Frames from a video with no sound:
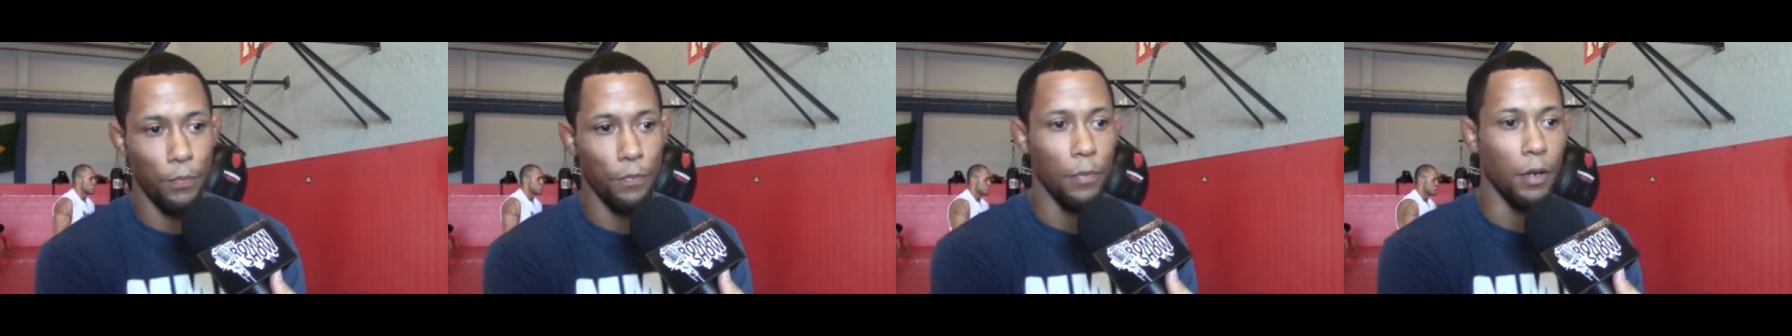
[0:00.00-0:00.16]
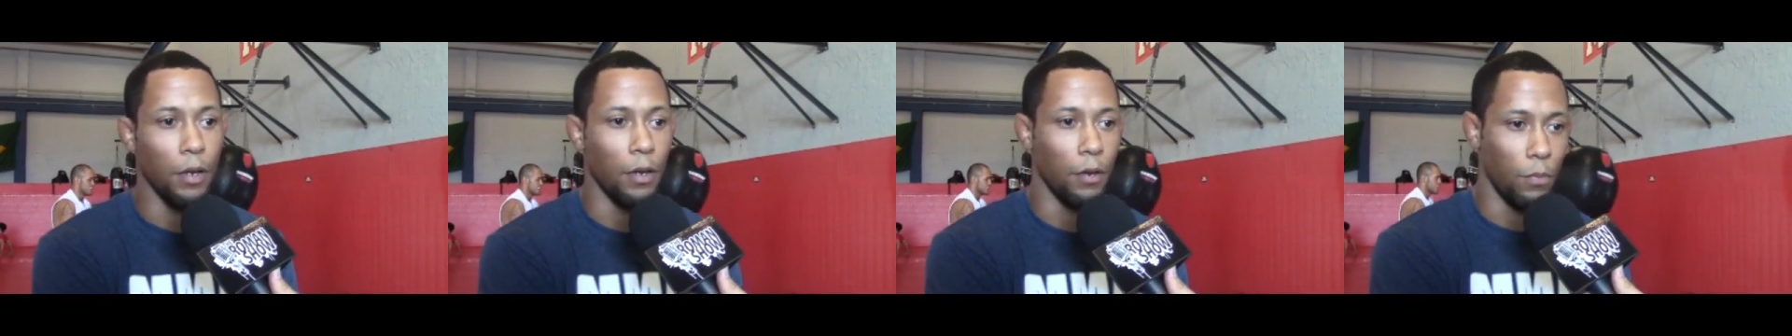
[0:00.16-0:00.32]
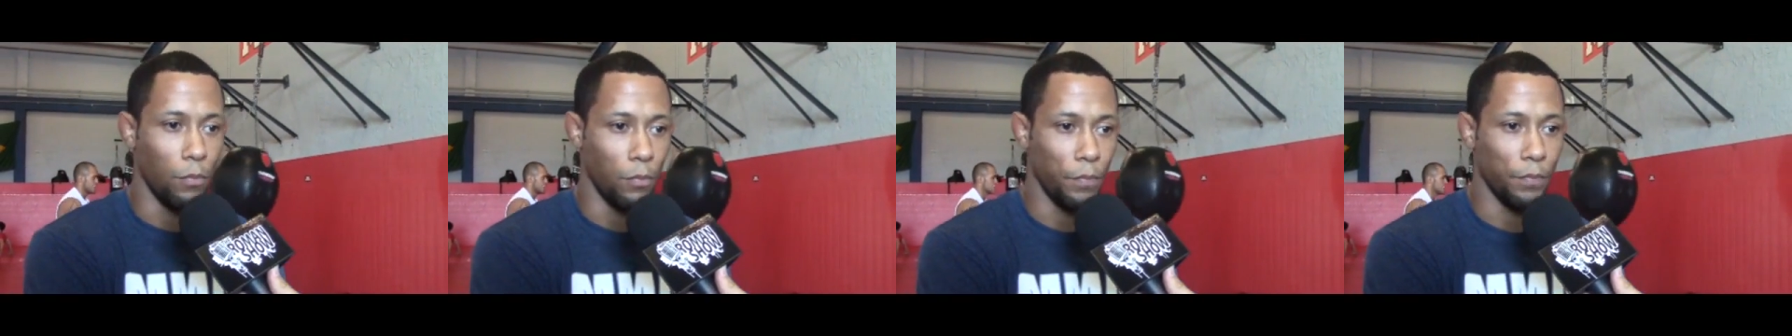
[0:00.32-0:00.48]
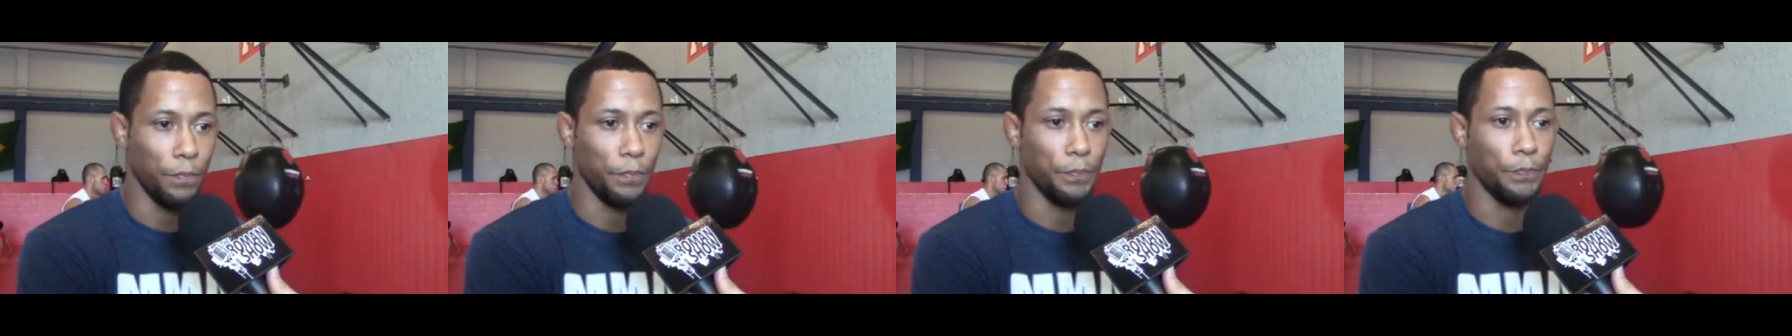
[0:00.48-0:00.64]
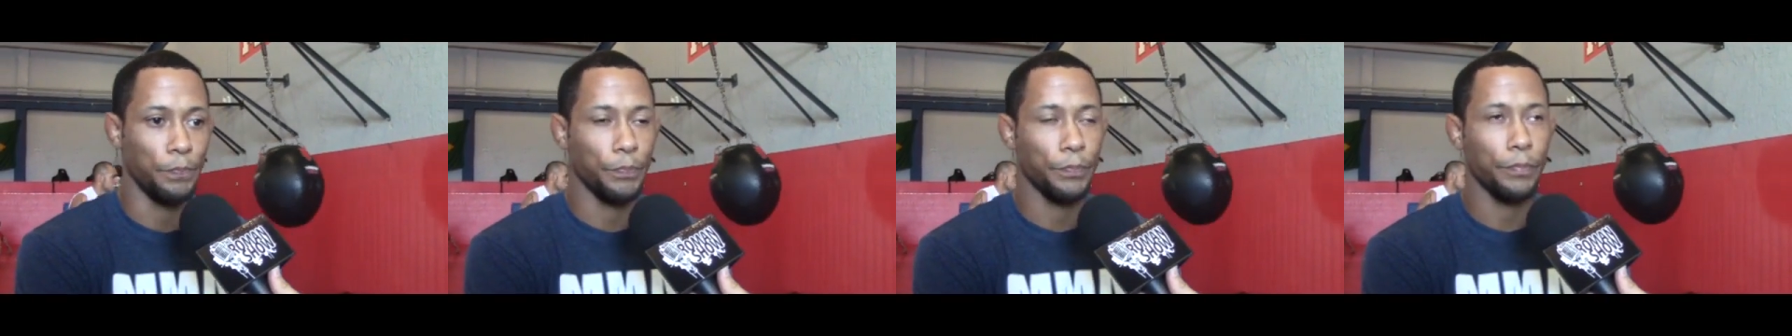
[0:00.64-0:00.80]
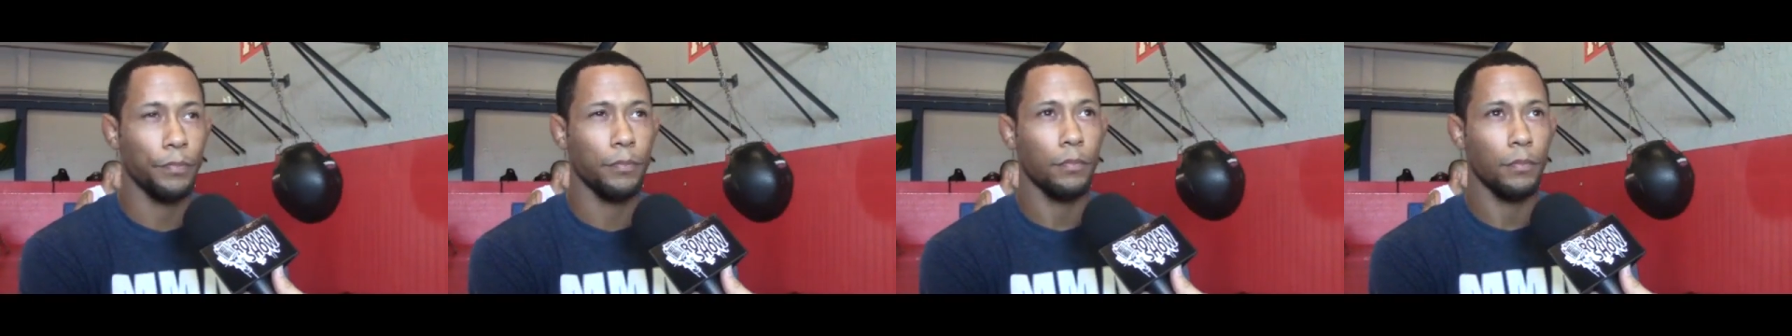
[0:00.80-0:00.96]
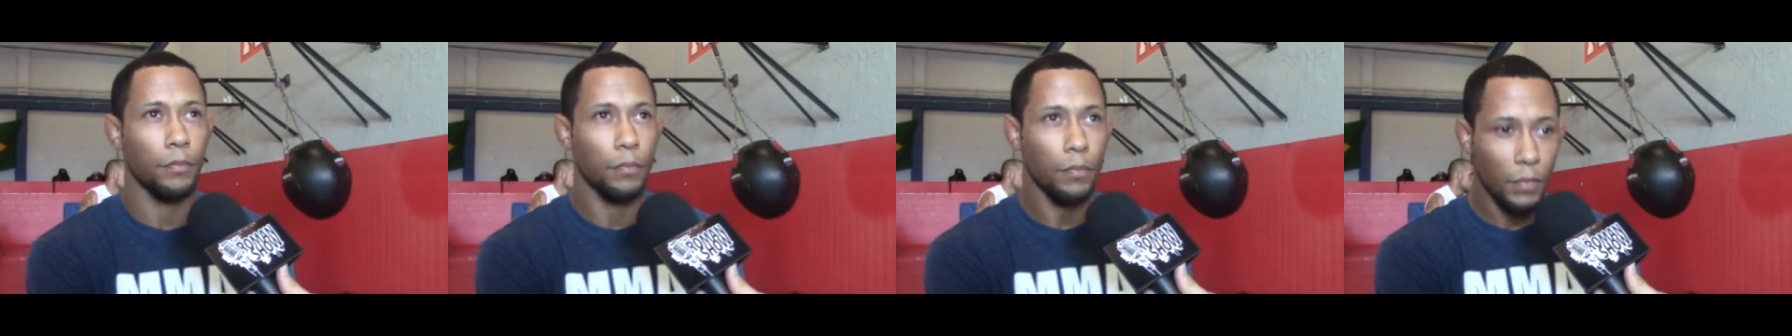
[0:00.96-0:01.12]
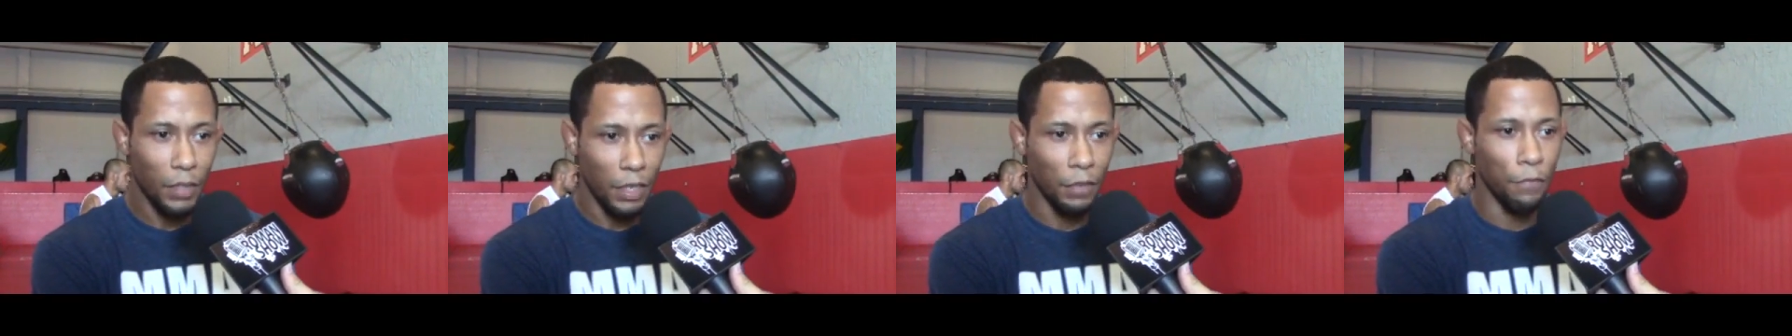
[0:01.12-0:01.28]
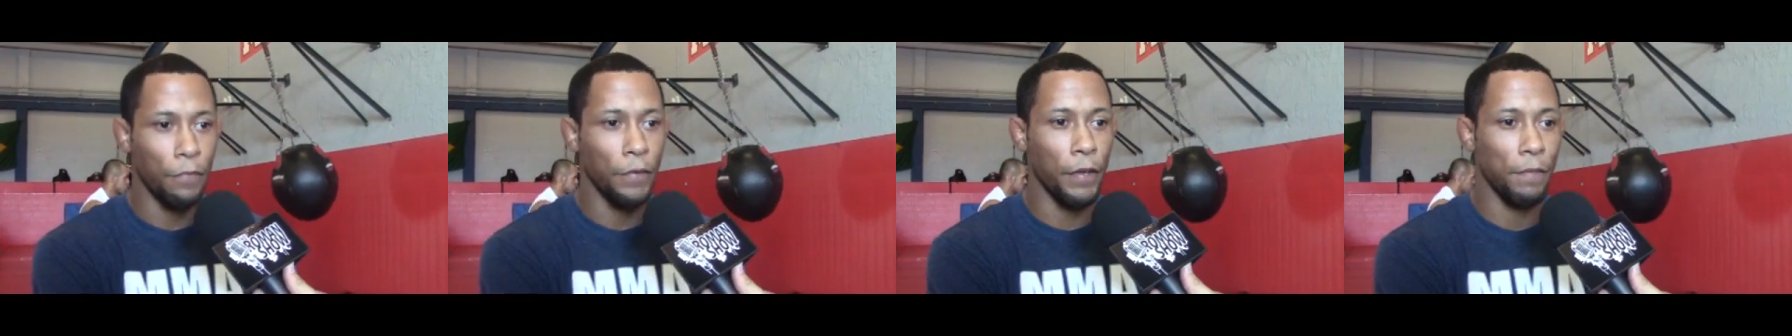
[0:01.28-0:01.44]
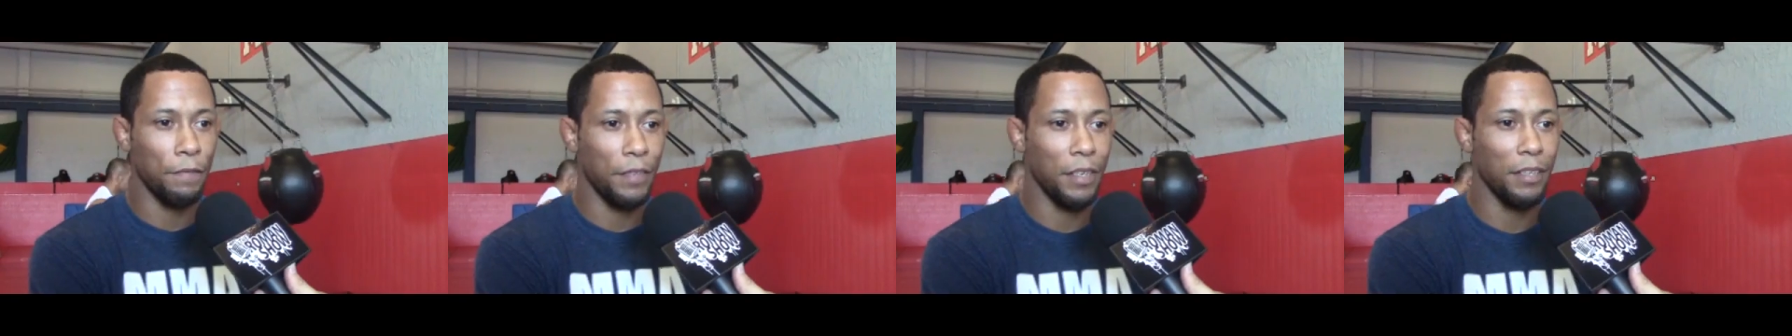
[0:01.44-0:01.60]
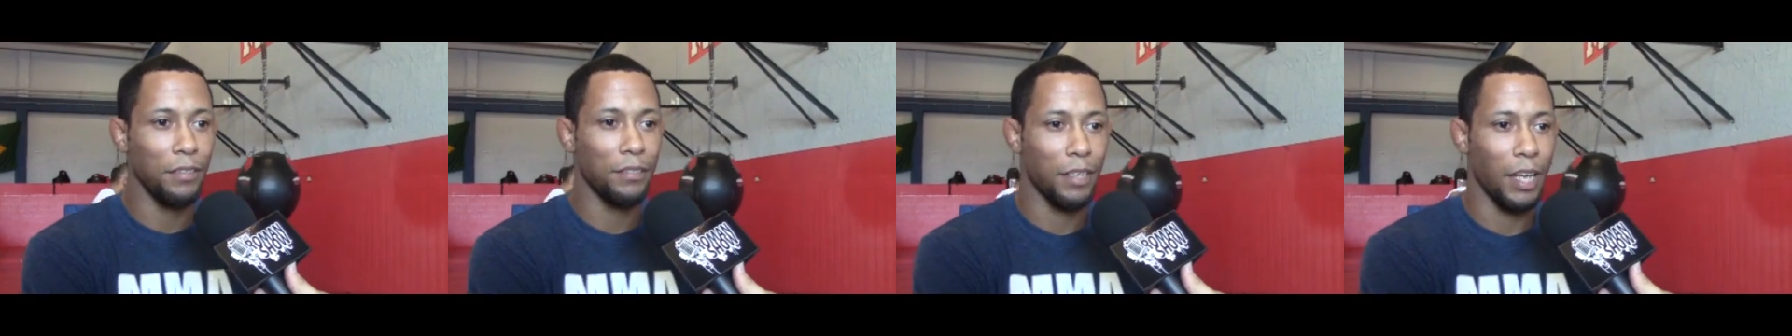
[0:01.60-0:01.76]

Um, fifteen